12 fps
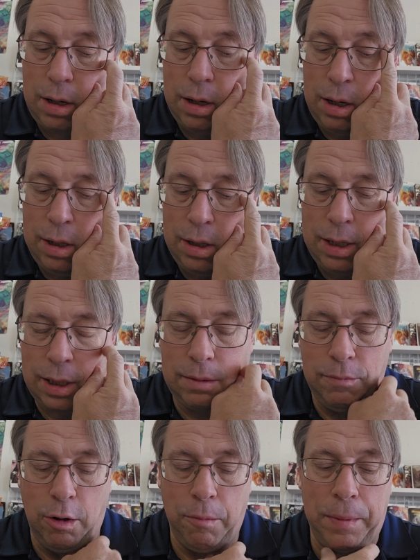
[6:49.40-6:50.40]
uh,
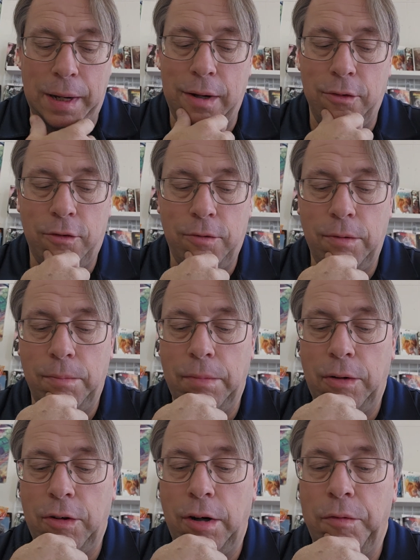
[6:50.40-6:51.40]
Detective Lopez
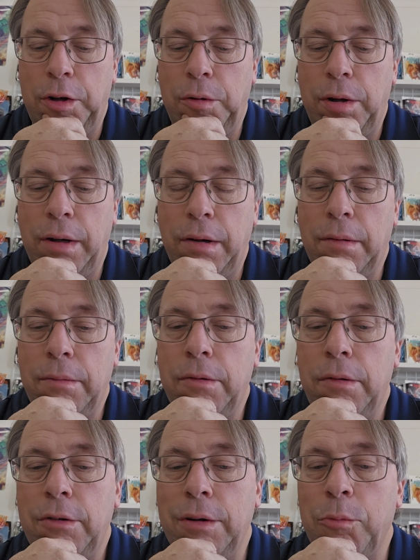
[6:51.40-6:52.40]
is
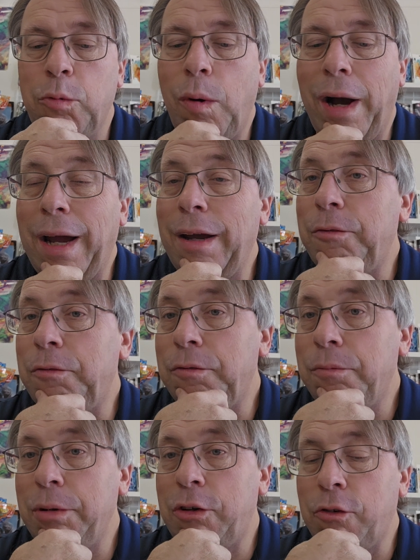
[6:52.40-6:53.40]
interviewing Jim's
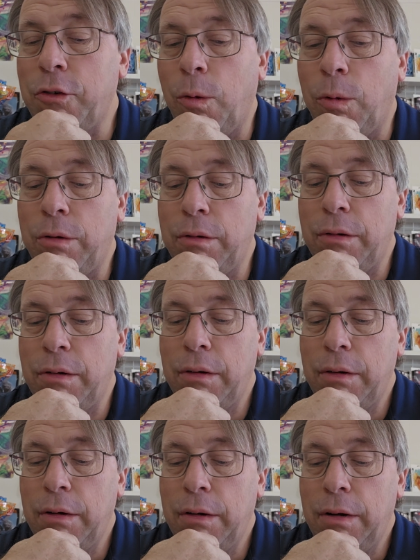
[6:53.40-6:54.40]
wife, Mrs. Gordon,
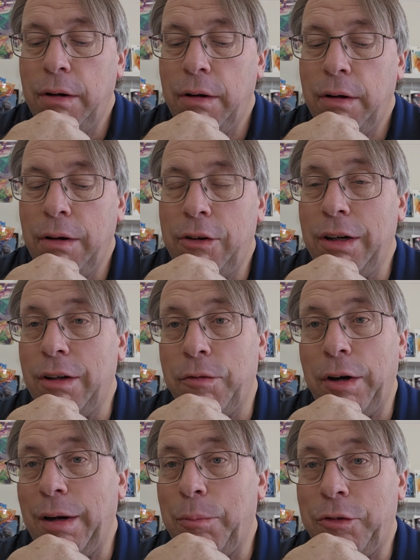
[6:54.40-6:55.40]
and she gets
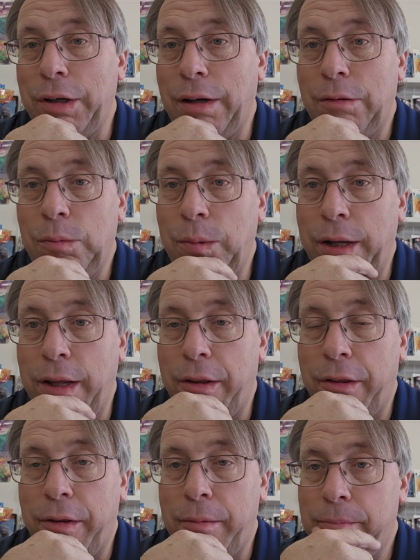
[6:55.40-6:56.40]
very upset
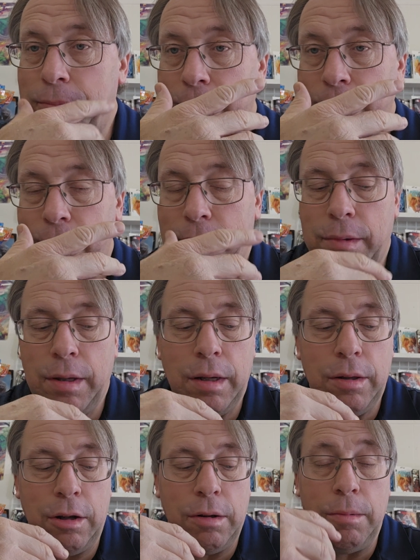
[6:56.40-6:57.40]
with
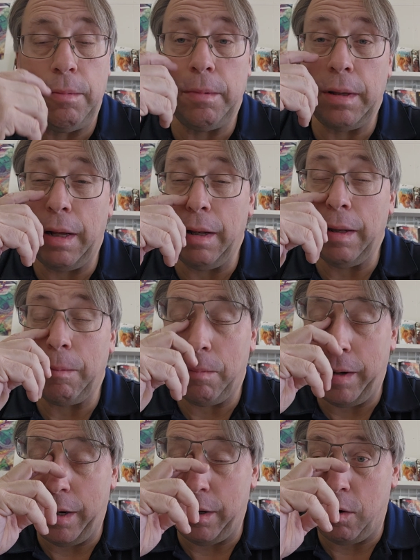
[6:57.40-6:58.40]
the, the
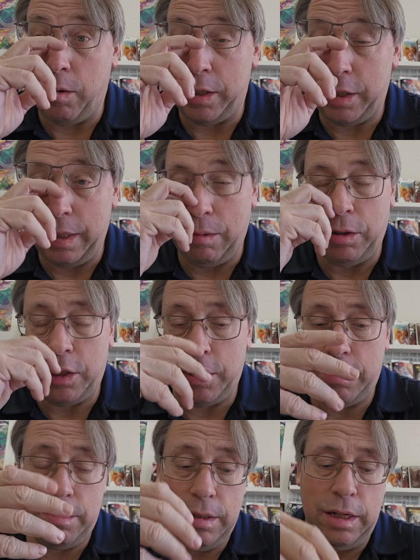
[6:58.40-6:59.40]
round of questioning,
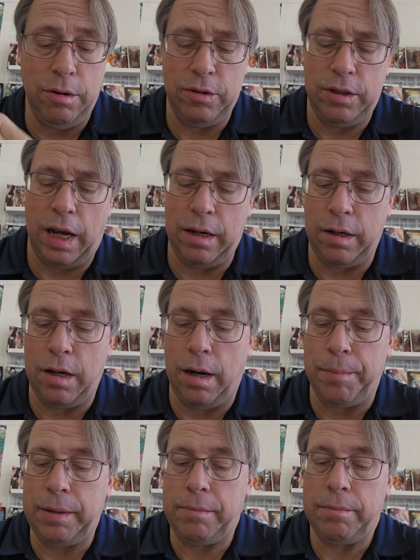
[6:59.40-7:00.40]
which, you know, it's not
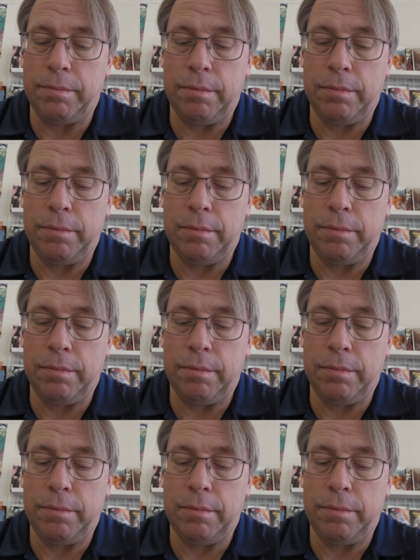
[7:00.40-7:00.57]
uncommon.